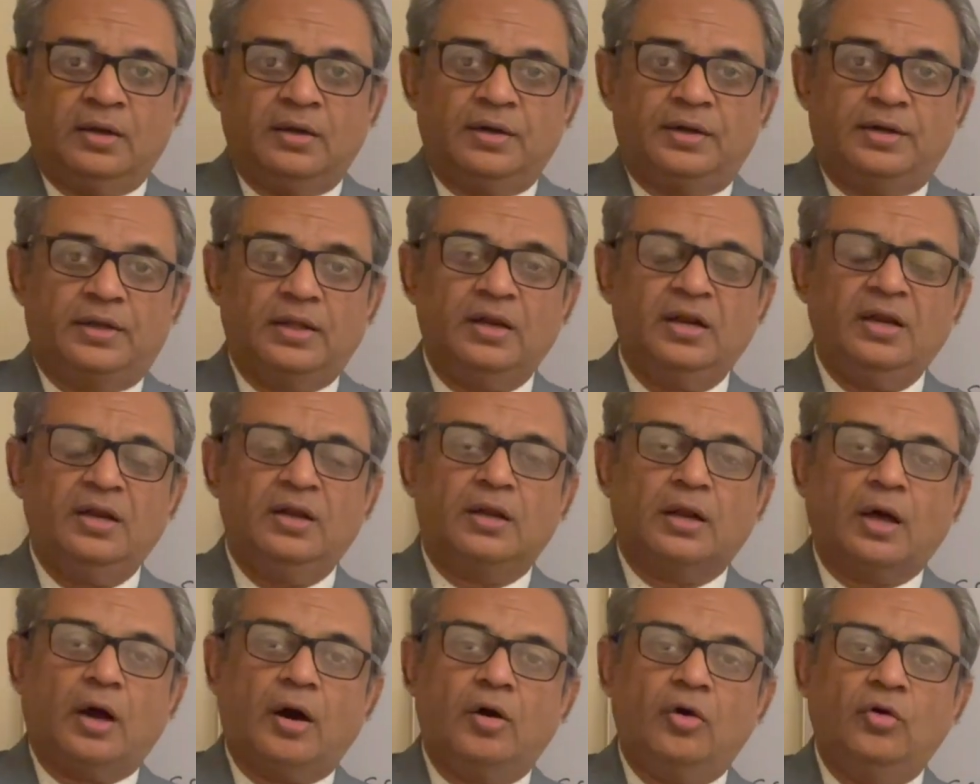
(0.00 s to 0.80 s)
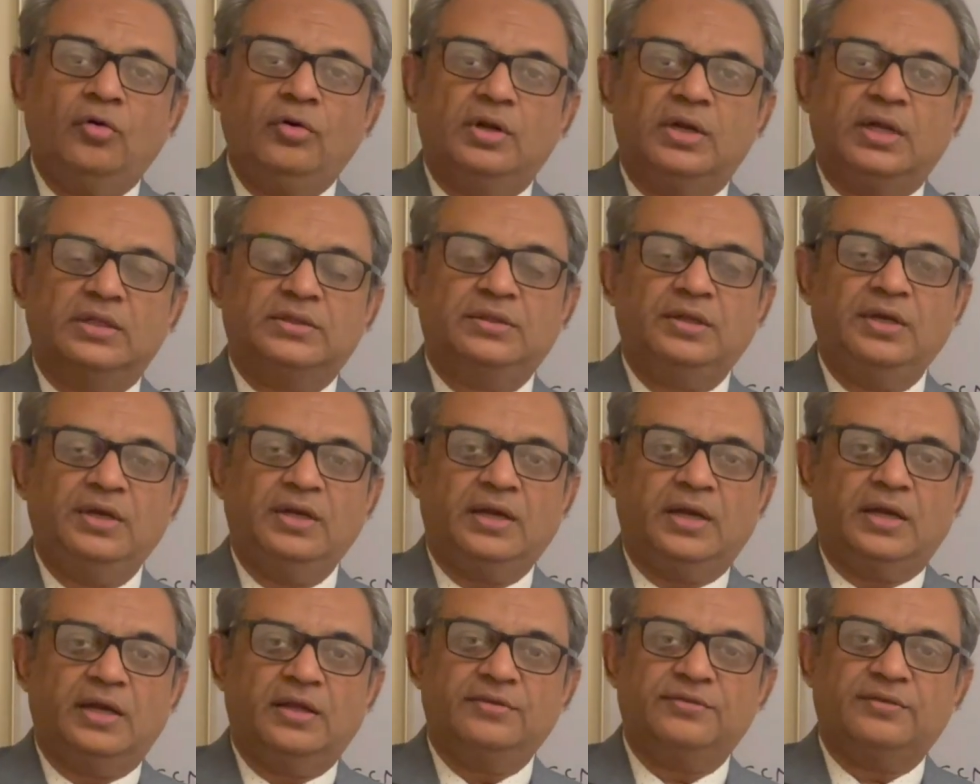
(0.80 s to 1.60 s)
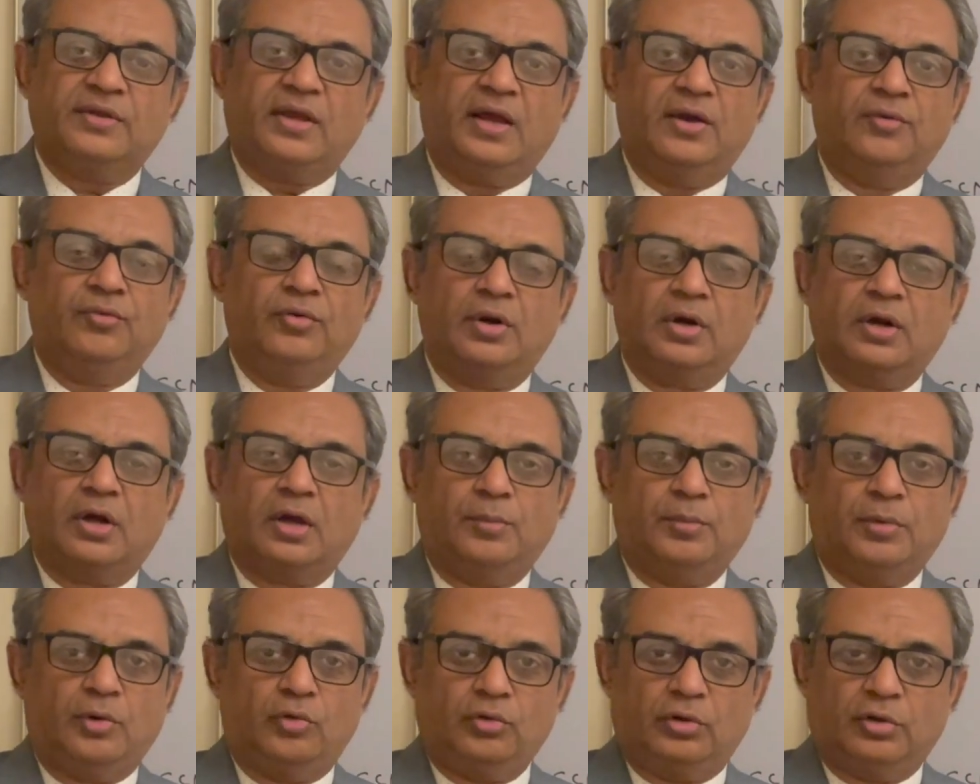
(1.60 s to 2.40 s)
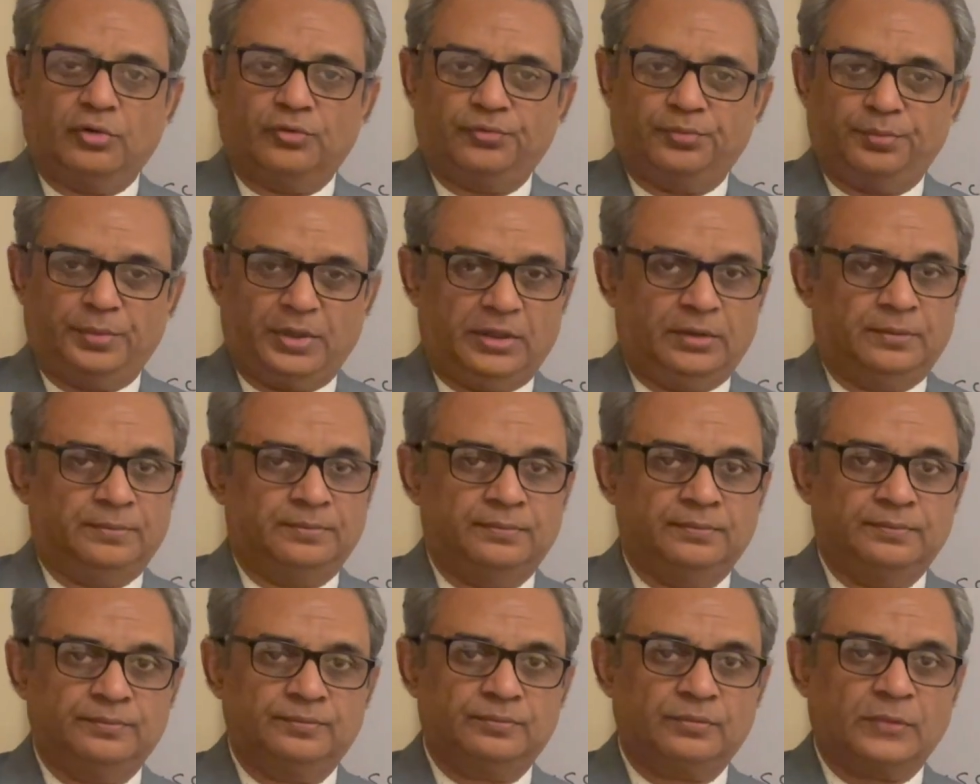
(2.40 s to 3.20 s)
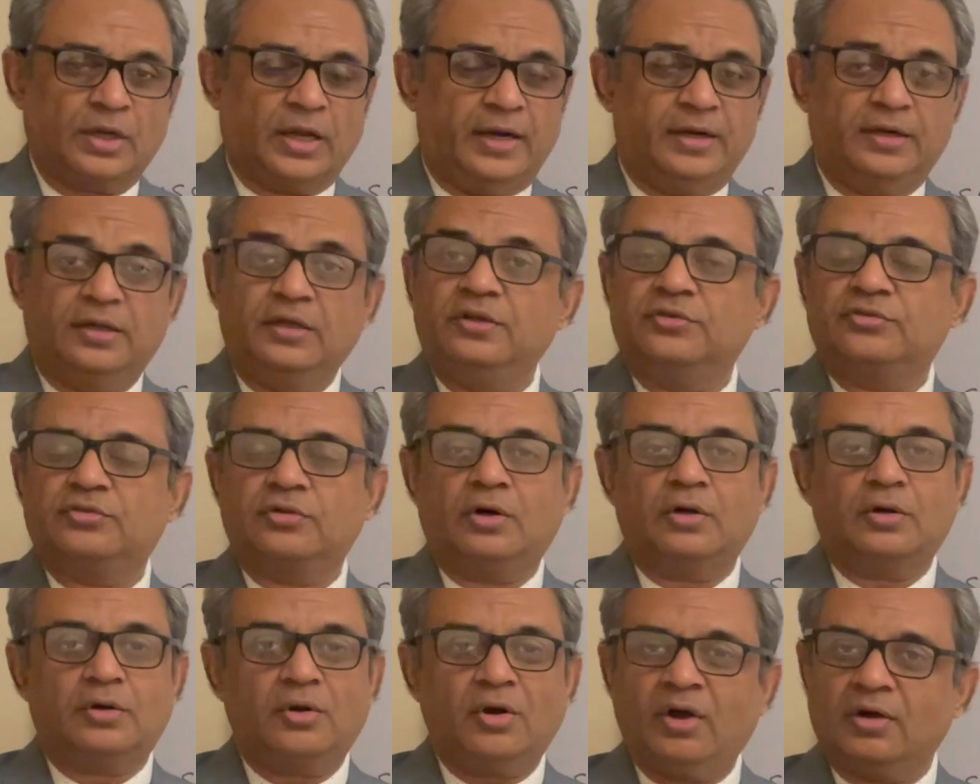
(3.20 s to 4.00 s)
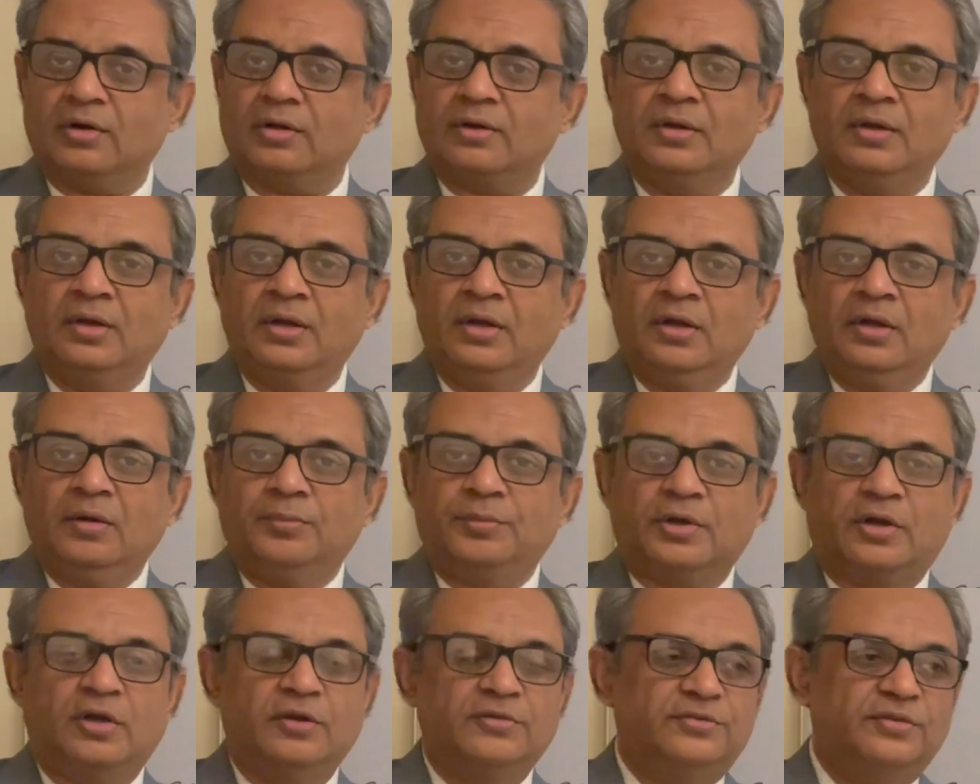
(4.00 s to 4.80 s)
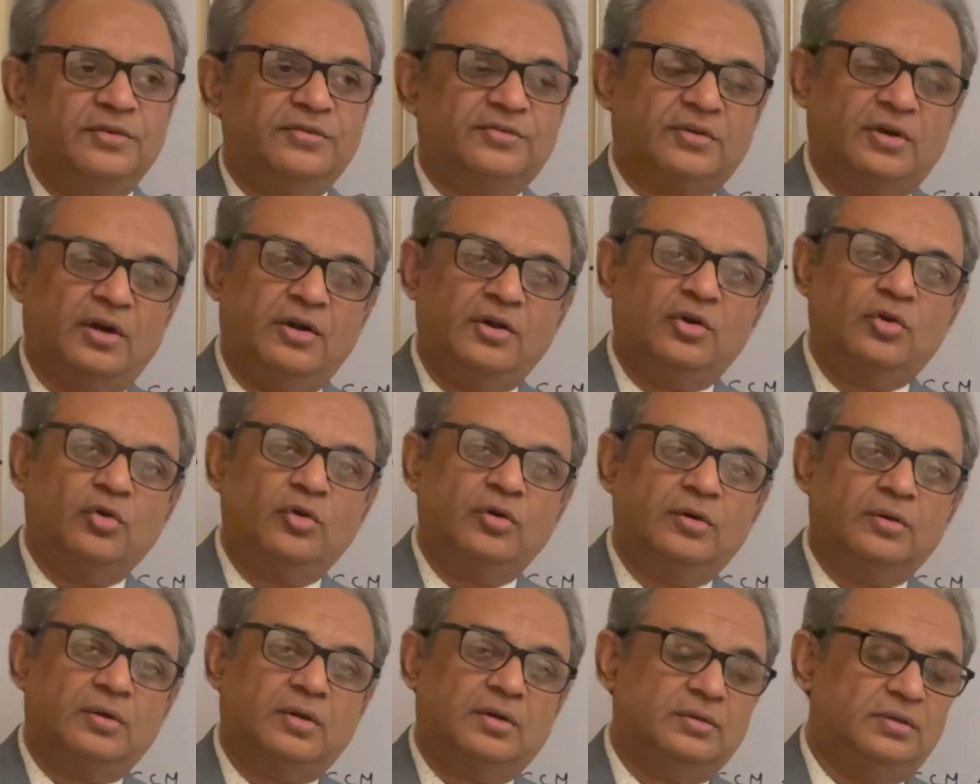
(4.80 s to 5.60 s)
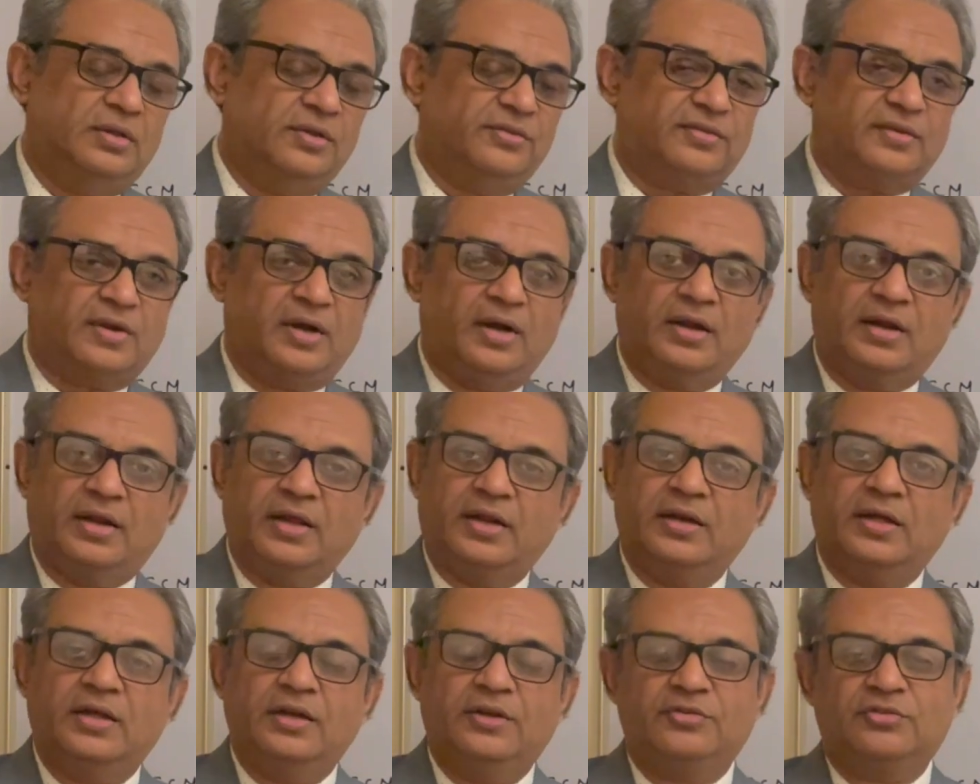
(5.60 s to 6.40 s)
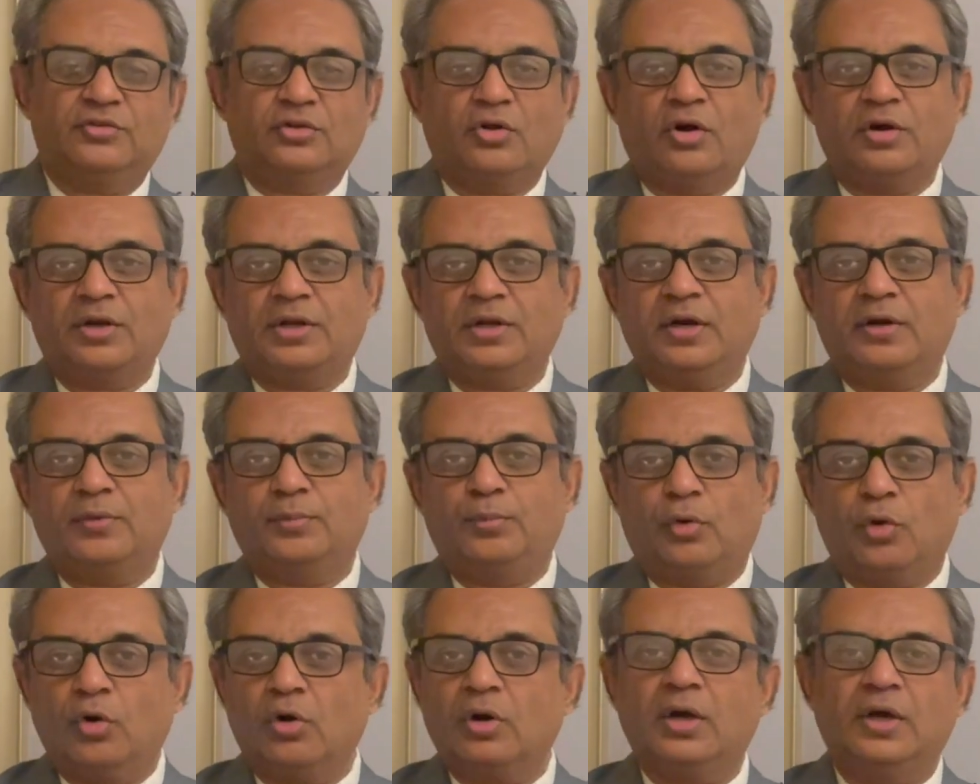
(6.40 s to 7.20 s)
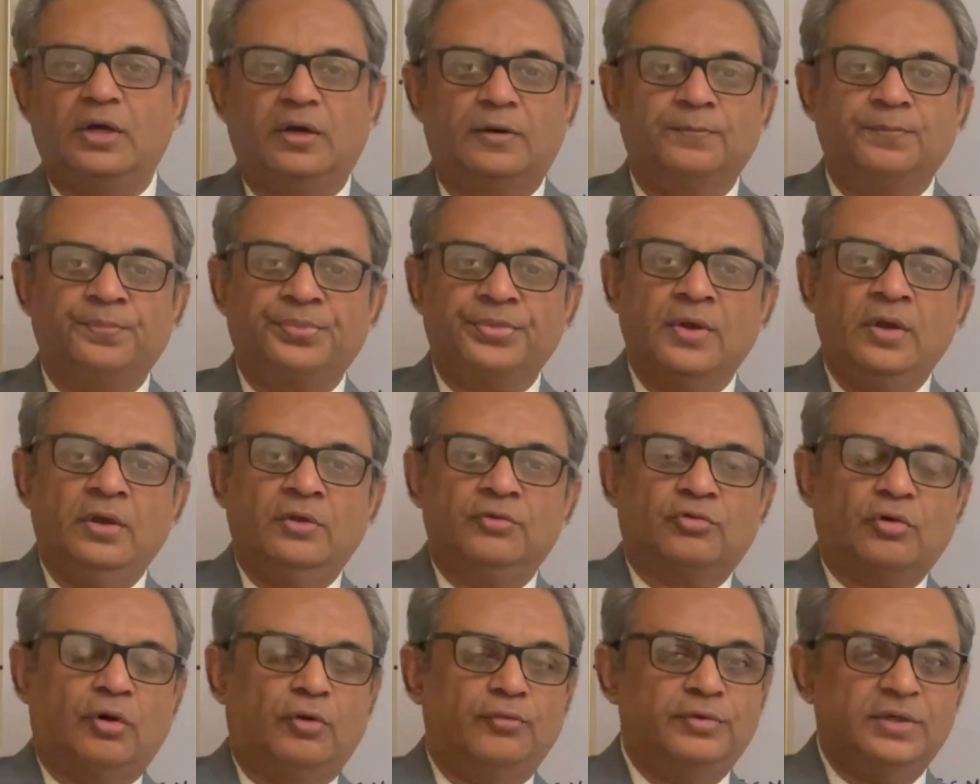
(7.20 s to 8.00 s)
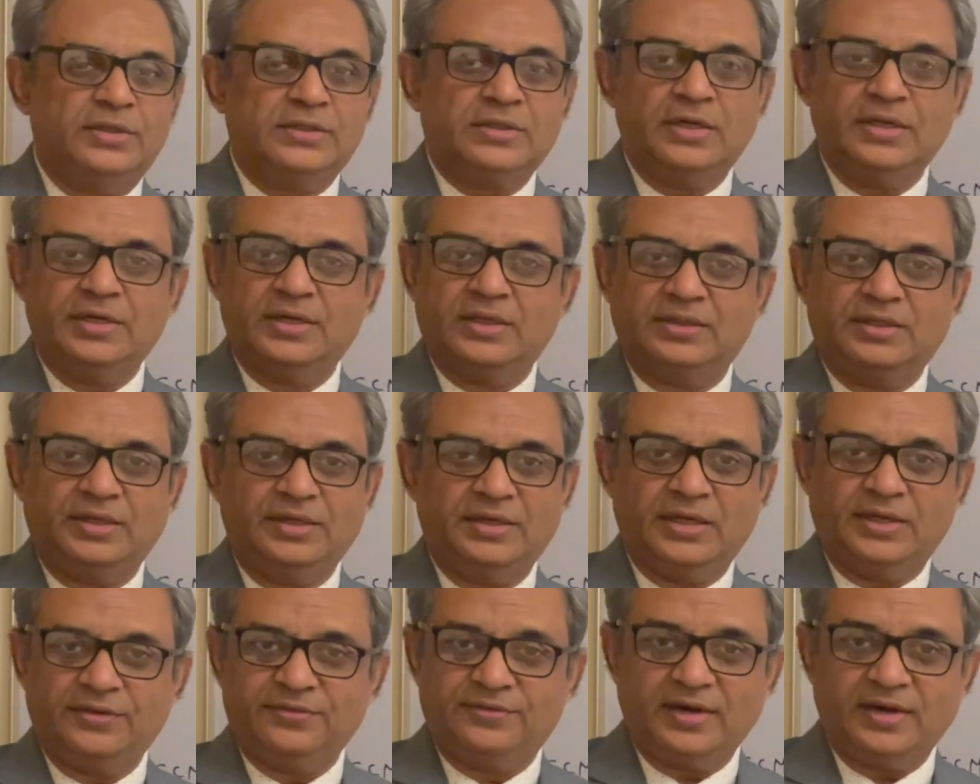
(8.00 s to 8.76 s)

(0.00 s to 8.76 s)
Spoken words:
till now nothing has ever come out of me. And he is not wrong, because this container is not yet broken. So obviously nothing has